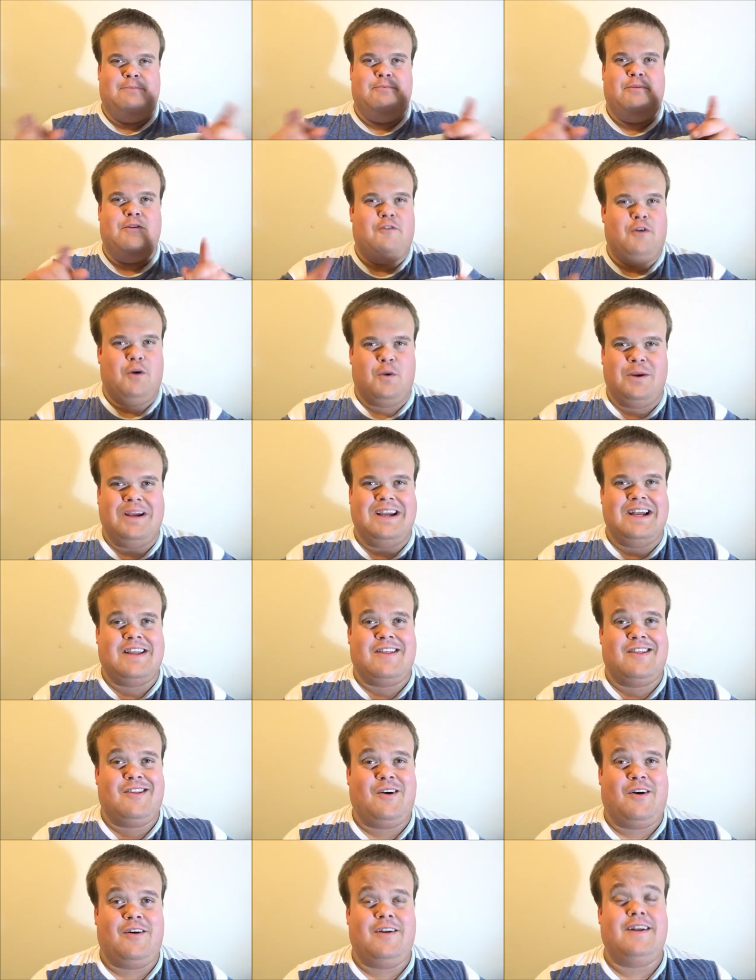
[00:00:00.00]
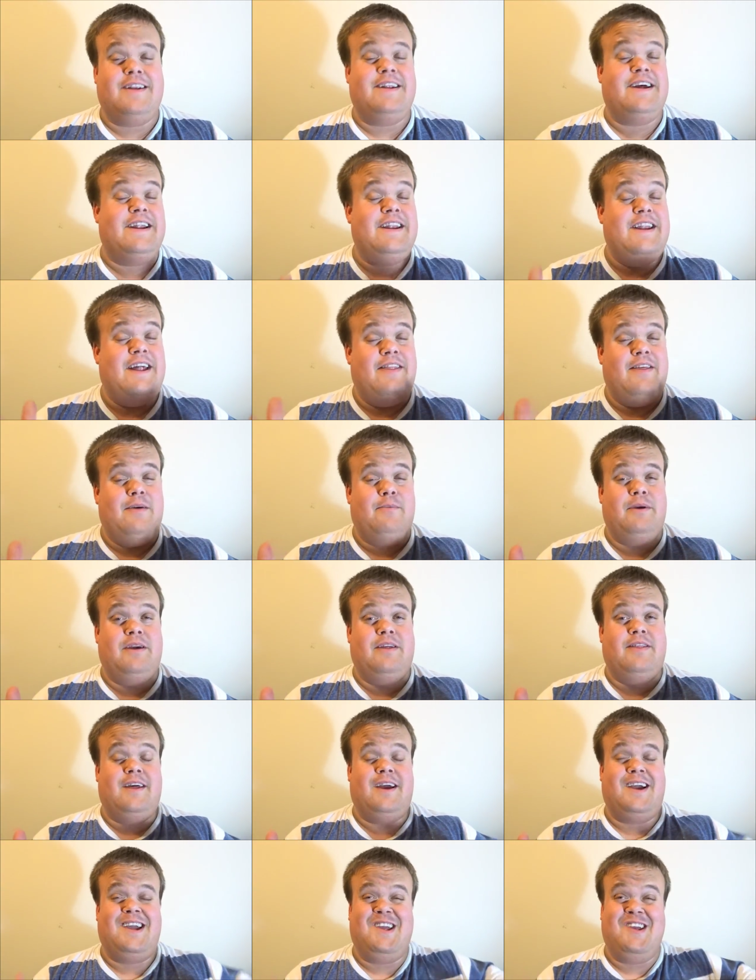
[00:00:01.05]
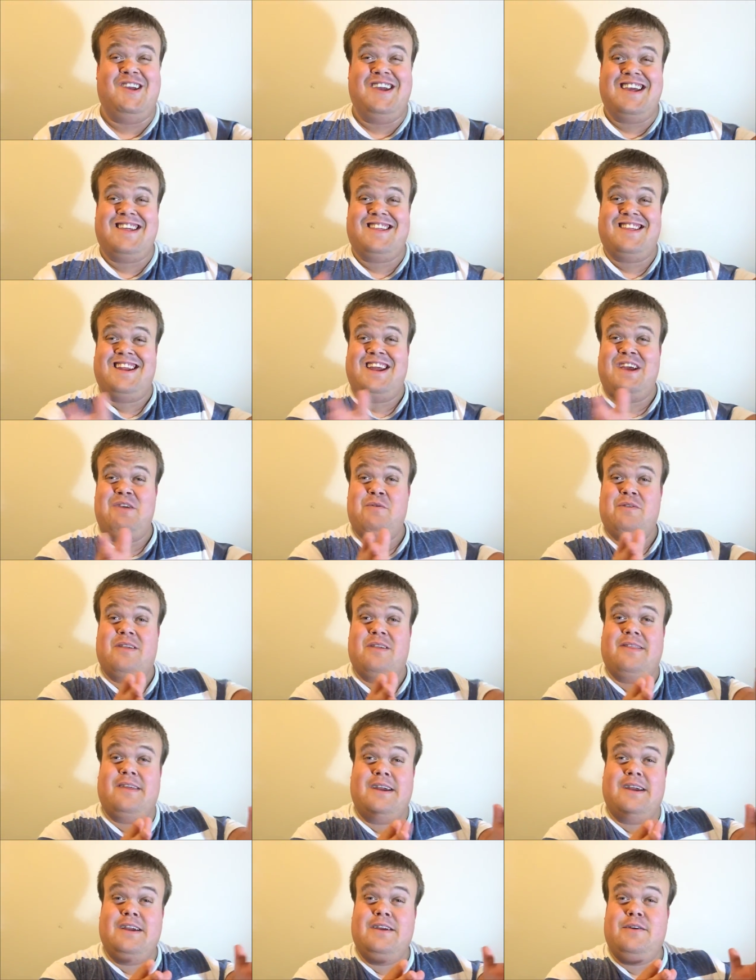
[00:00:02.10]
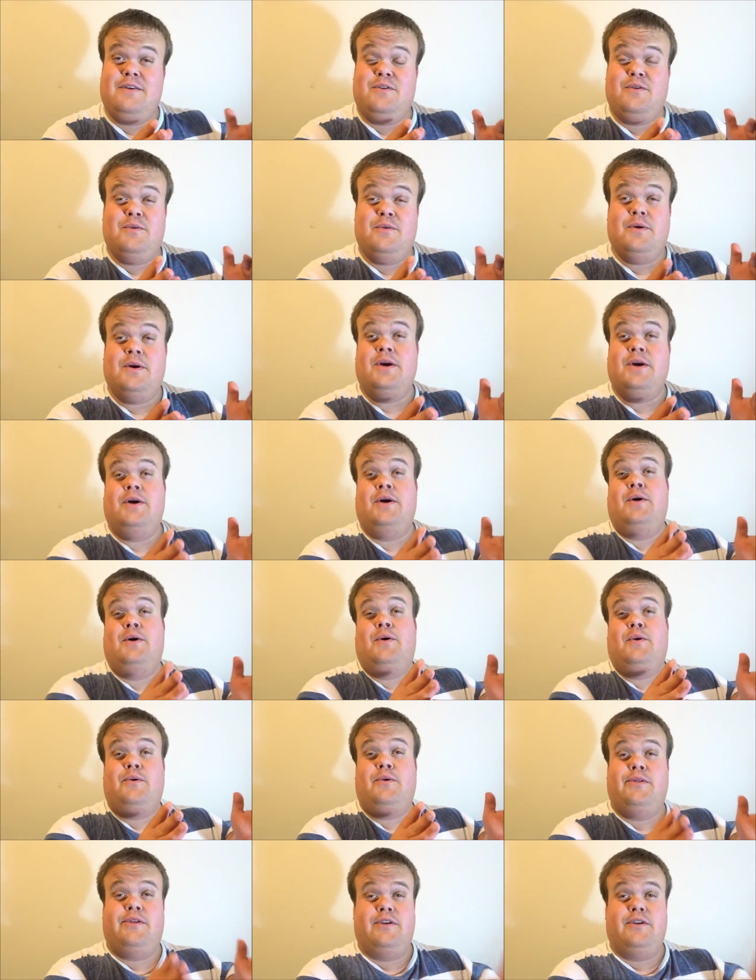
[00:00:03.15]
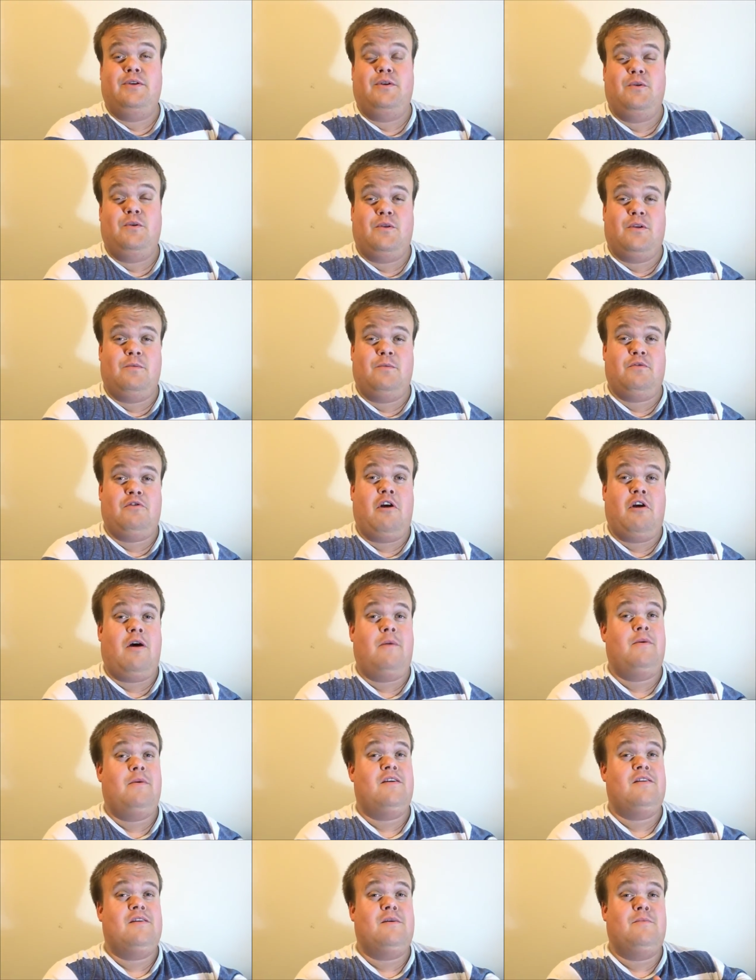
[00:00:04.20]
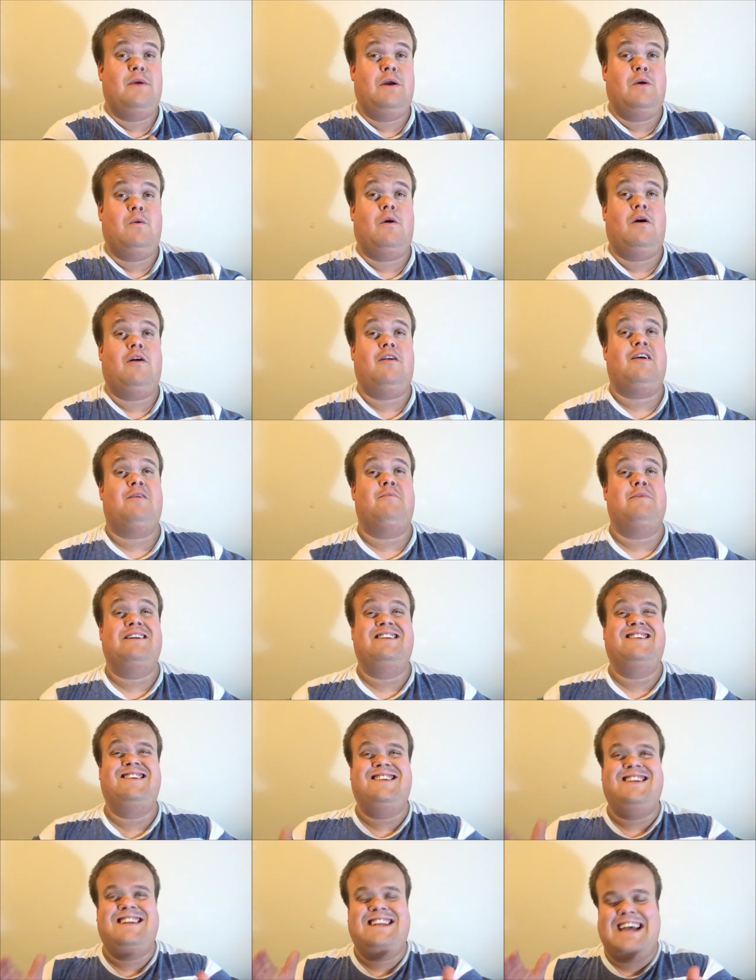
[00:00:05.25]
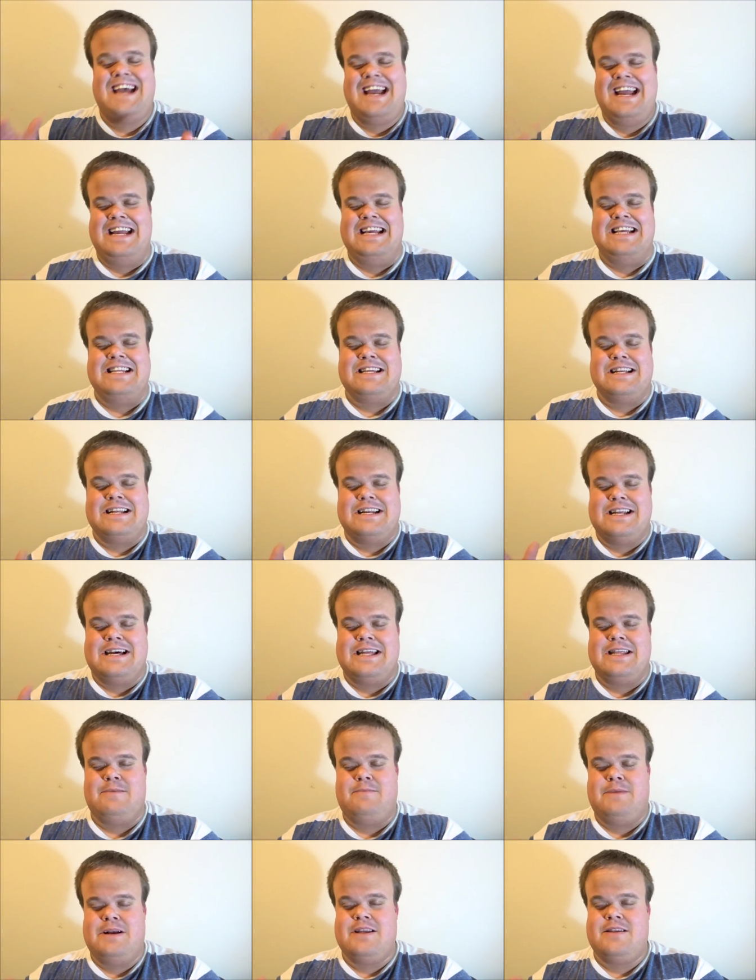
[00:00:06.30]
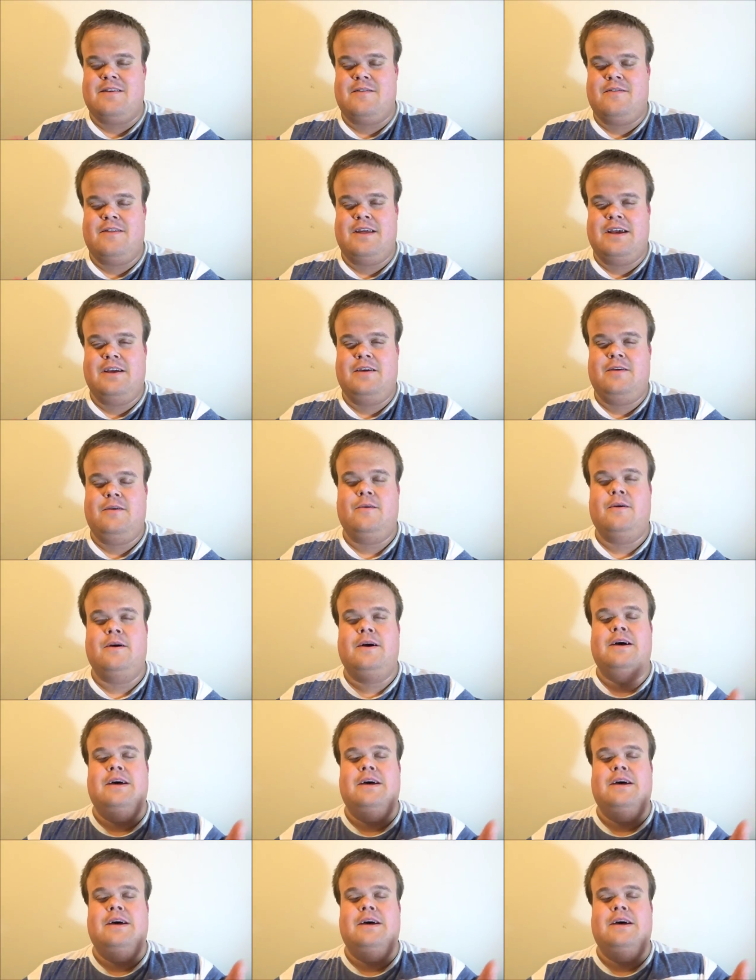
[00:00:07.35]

Before we get started, another big thank you. Yesterday was a thank you to all the new subscribers and a big welcome, and today is another massive thank you.